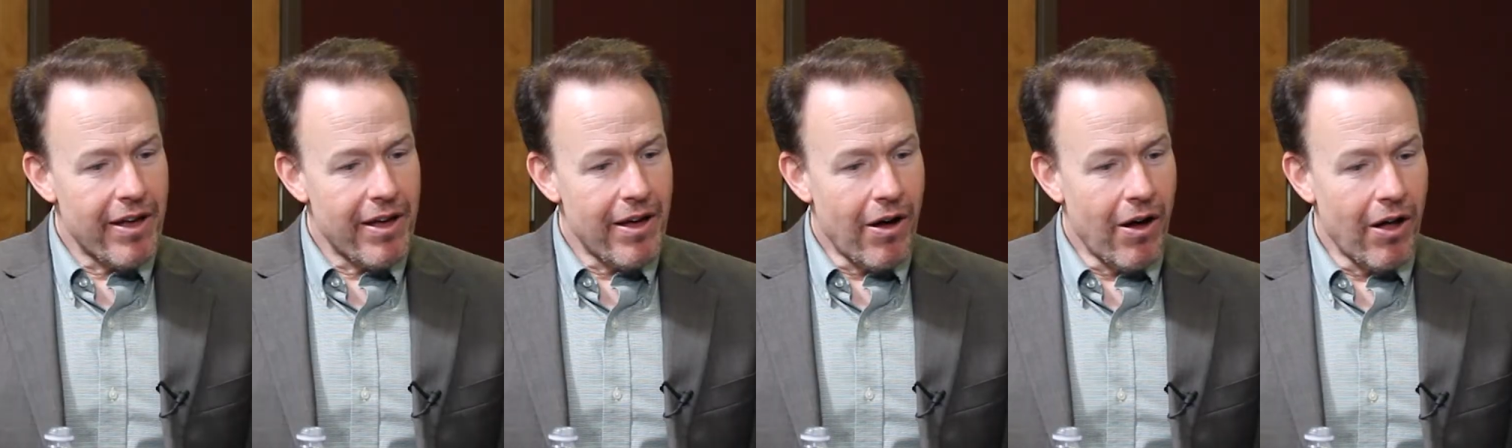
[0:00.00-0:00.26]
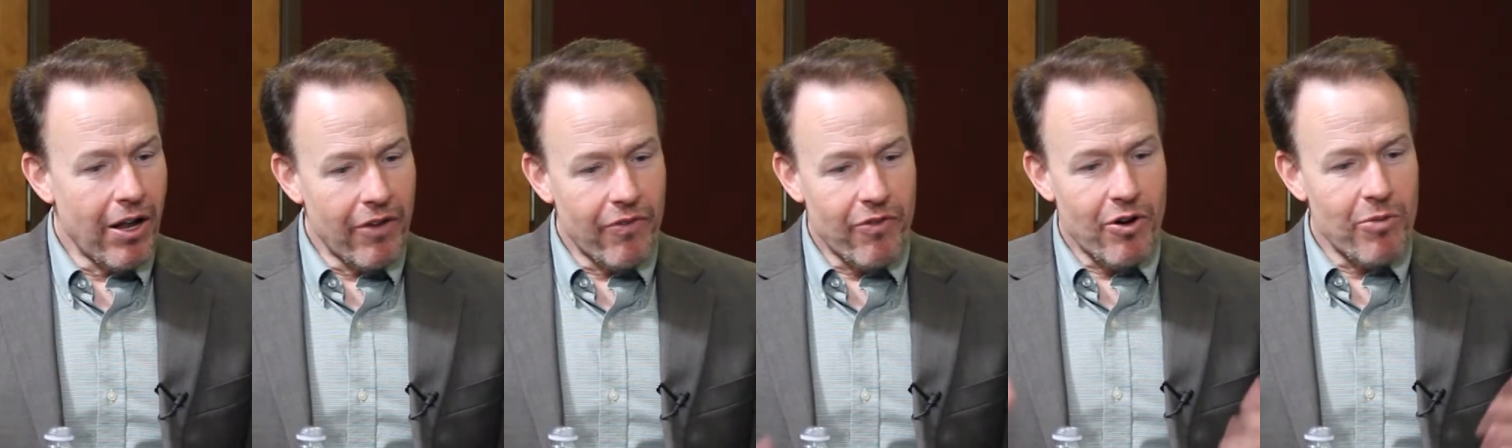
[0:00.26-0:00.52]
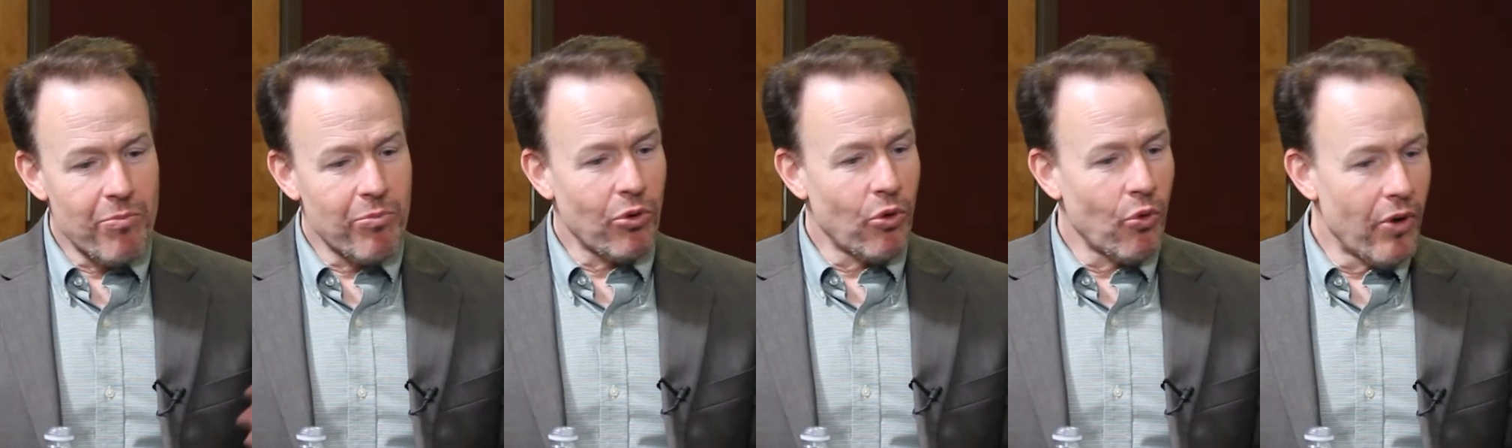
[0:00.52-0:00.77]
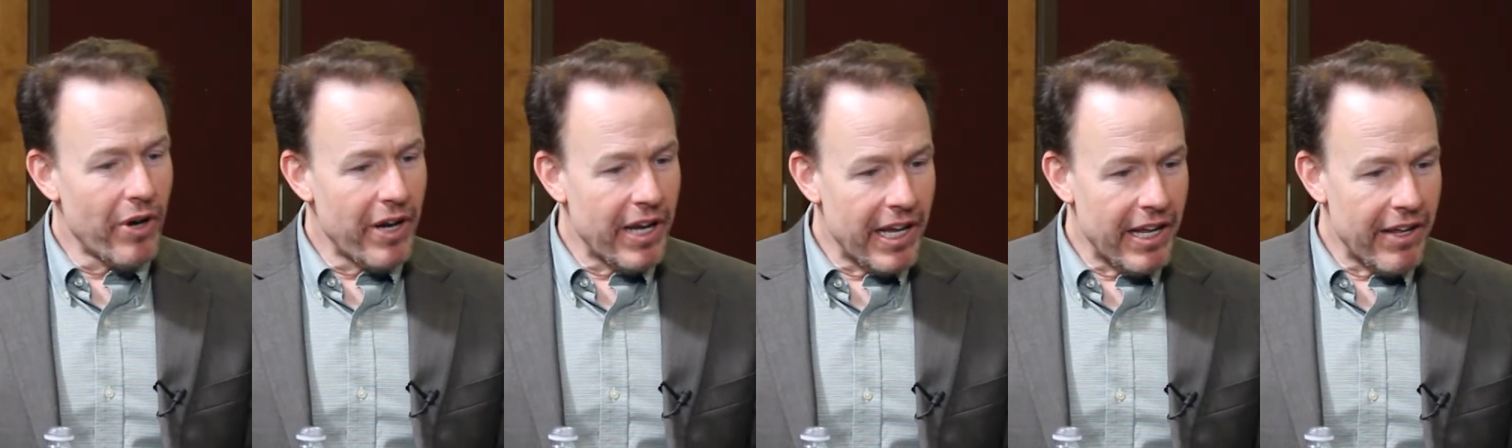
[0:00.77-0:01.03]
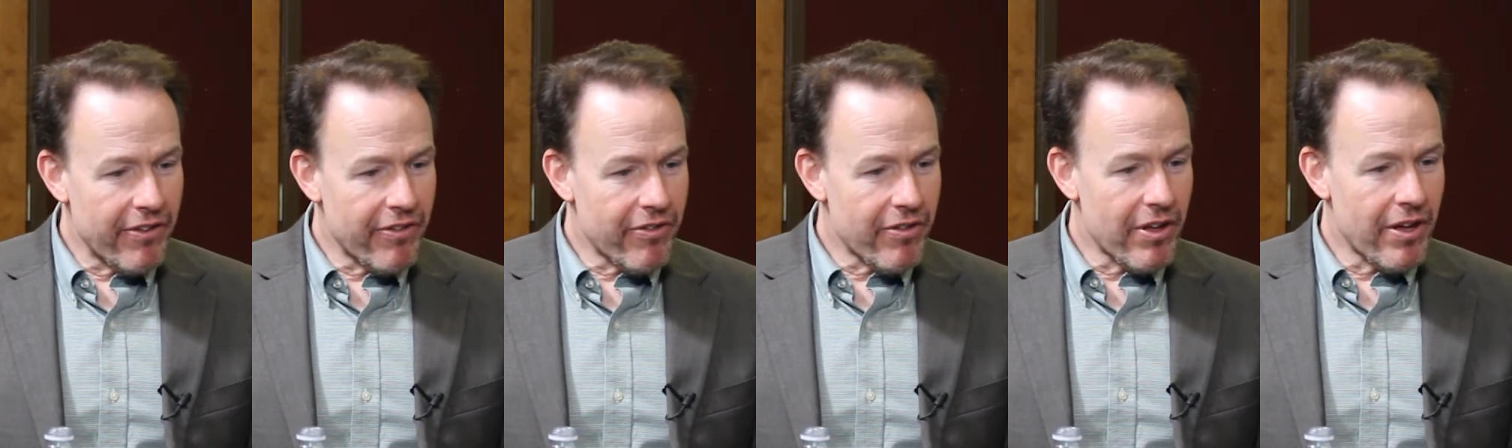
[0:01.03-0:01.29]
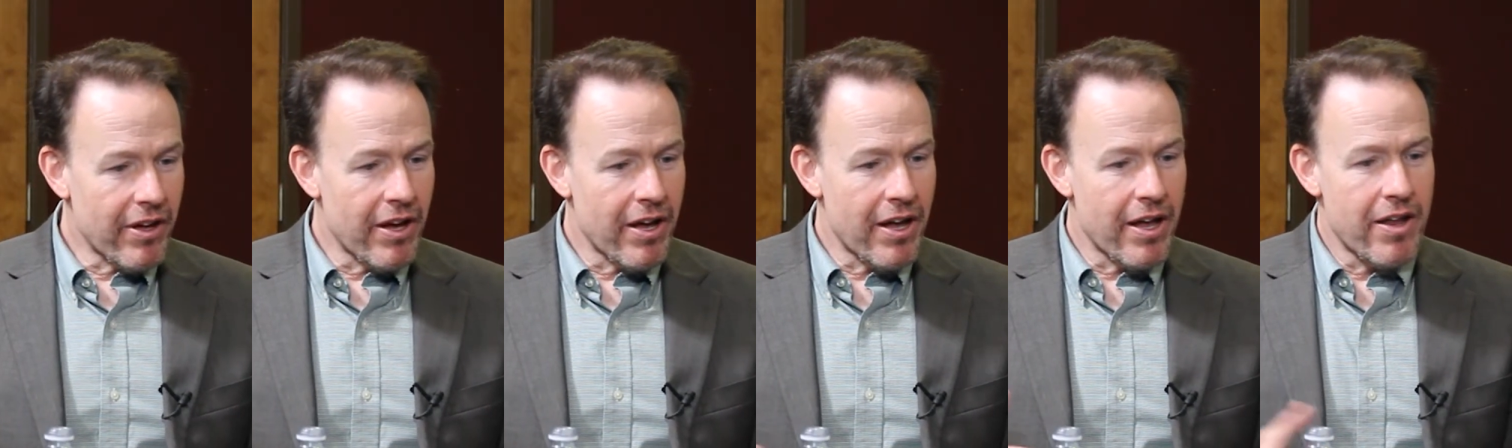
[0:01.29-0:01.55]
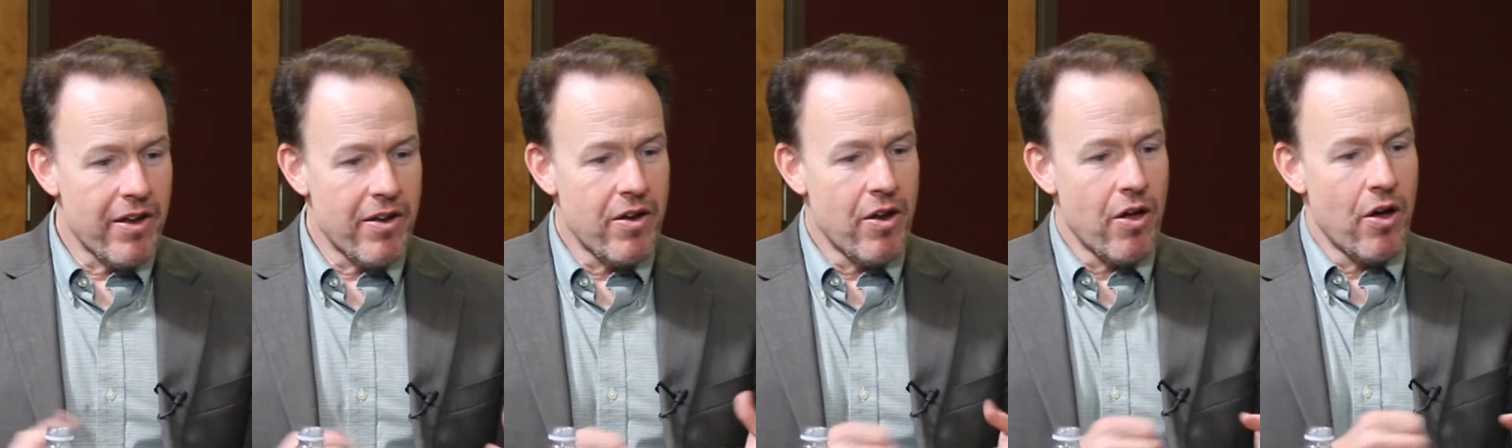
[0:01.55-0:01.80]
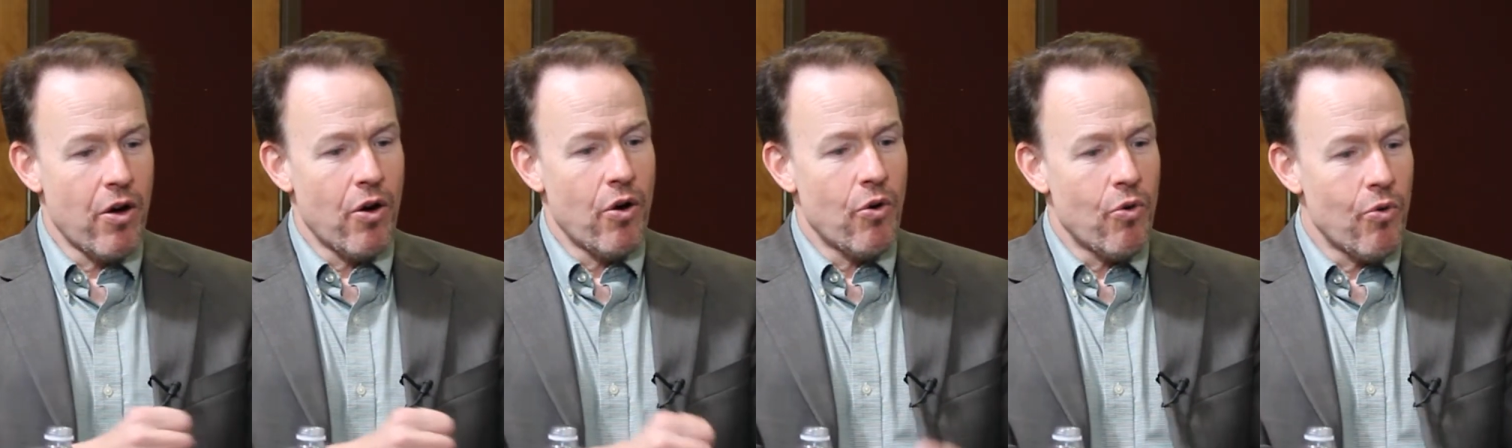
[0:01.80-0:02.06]
all of our employees
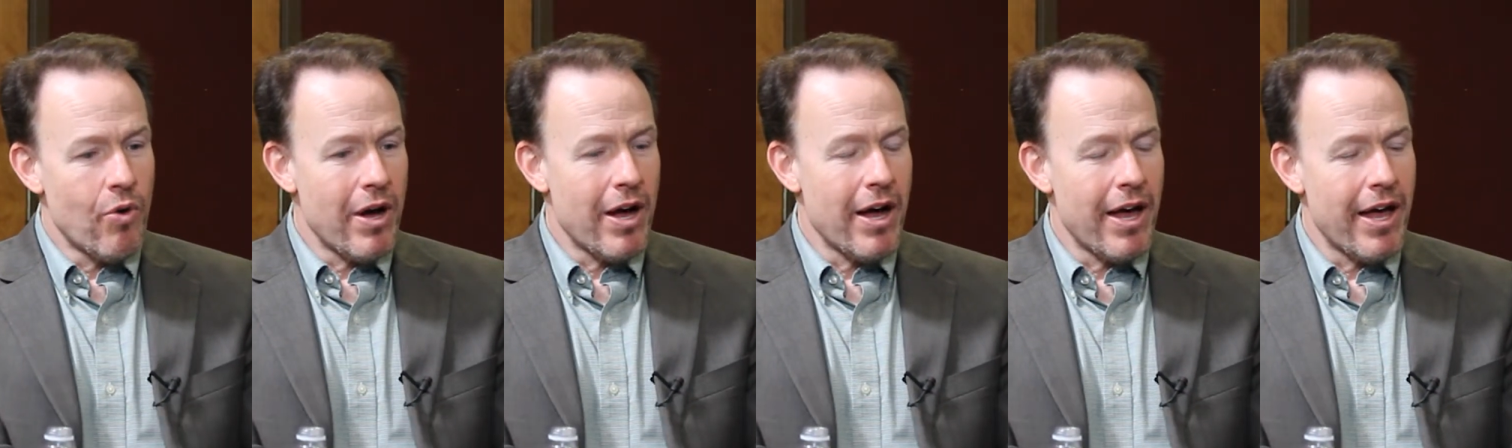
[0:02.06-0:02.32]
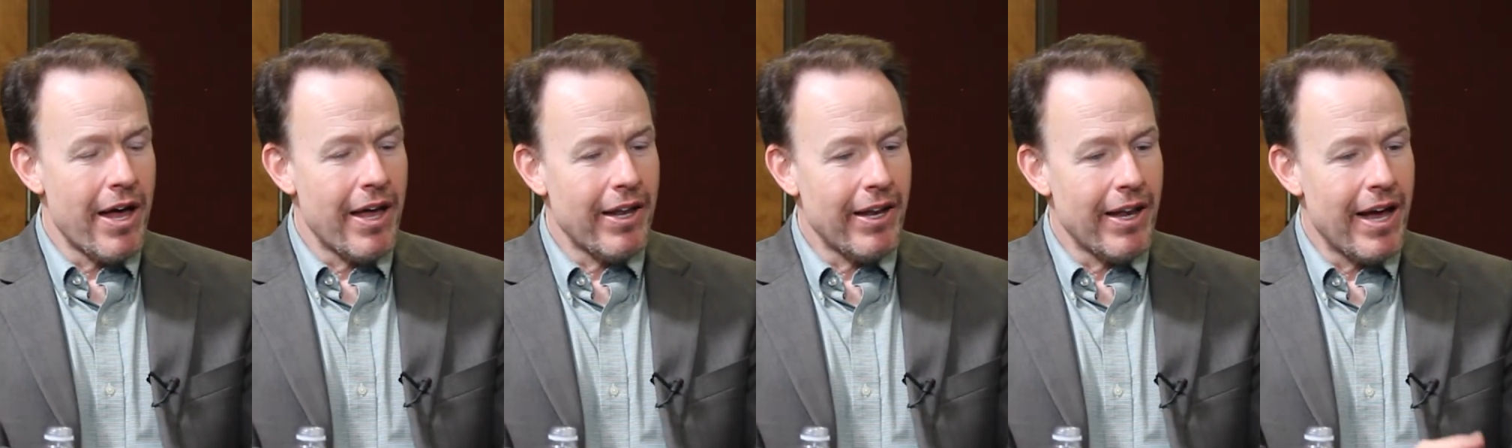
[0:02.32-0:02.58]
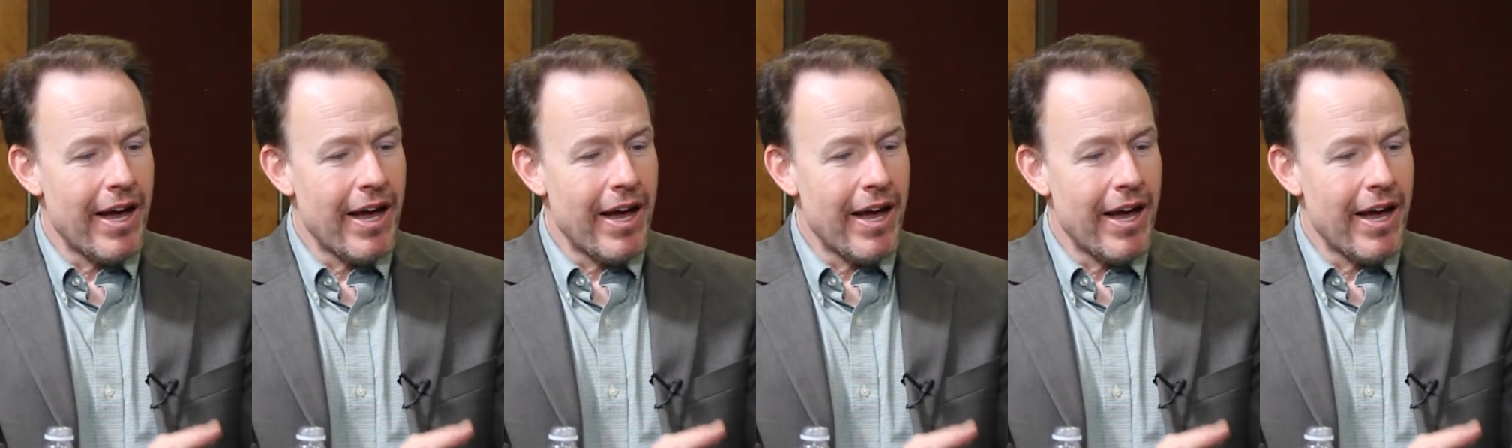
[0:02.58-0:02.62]
know,